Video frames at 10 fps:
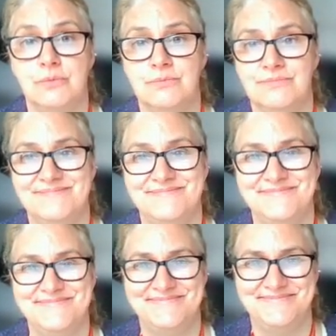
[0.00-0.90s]
And do
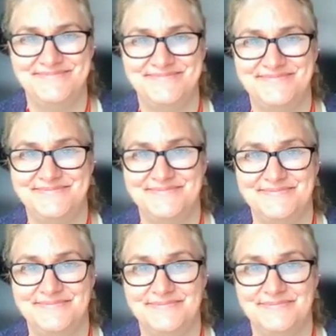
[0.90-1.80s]
you
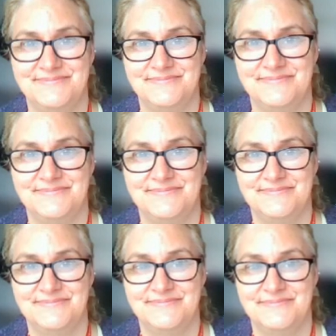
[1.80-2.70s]
understand
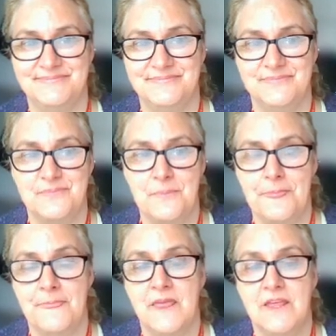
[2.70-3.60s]
what you need to
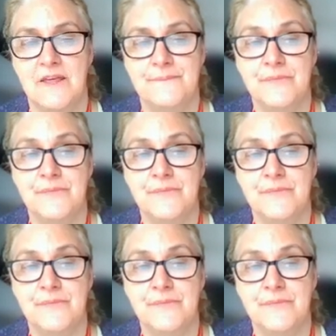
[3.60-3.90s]
do?